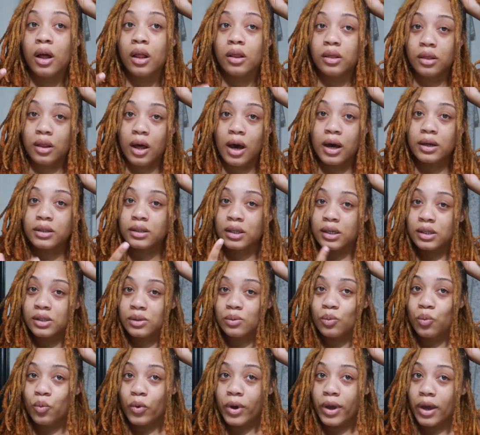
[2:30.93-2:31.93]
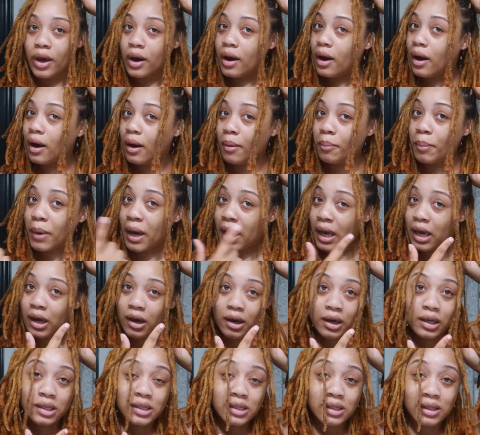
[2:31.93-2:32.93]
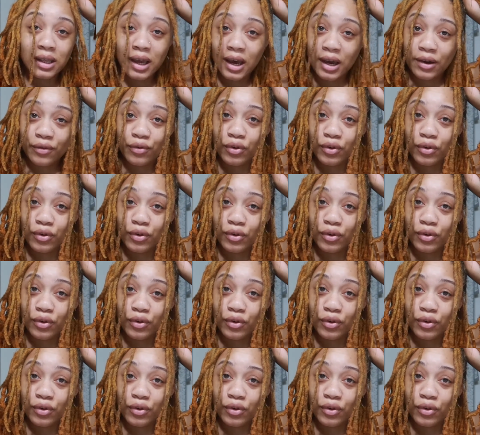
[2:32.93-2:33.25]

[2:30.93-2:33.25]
locked as well, my hair is not